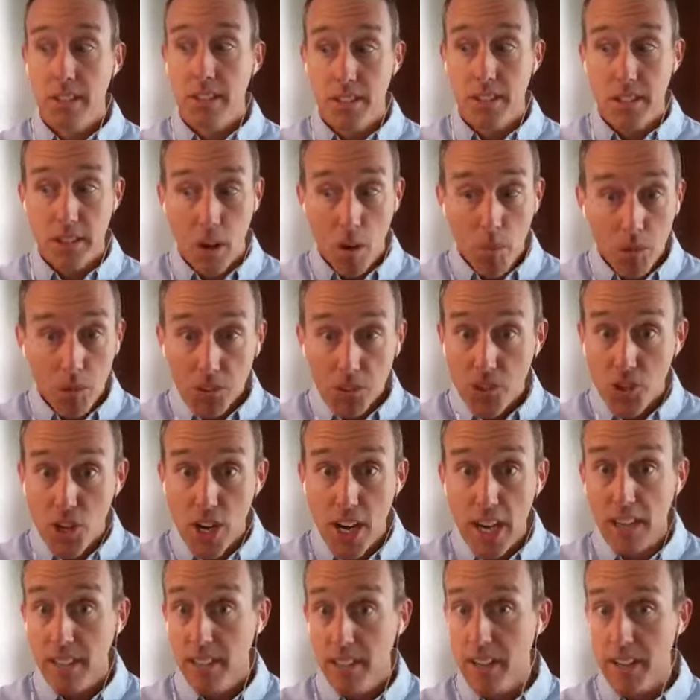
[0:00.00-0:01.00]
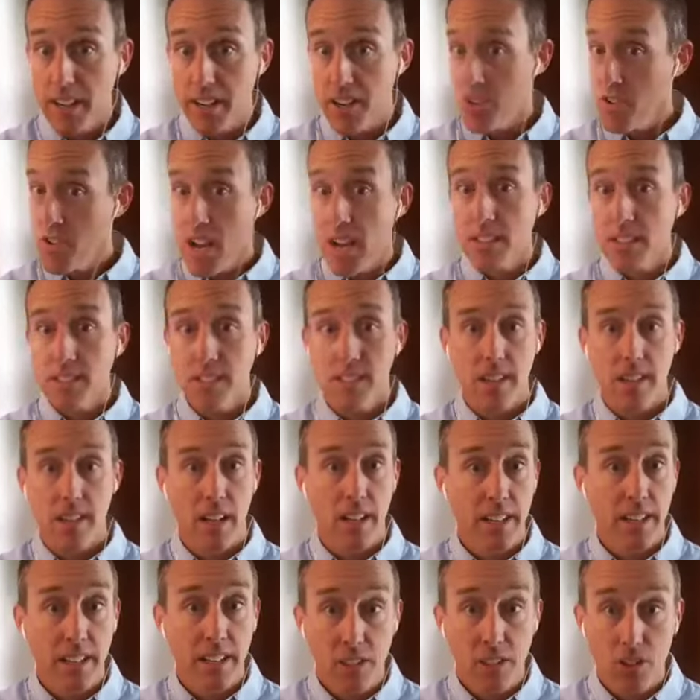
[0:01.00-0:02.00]
Double check that you're not
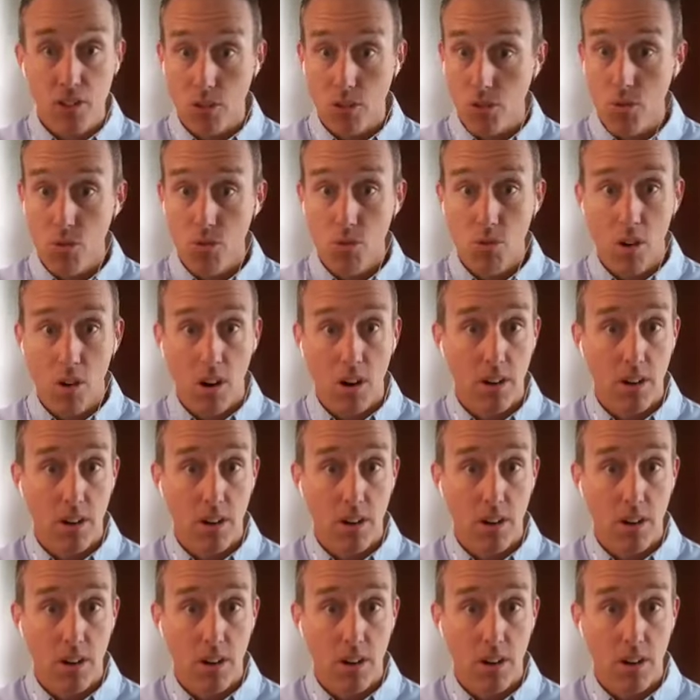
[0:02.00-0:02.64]
selling to,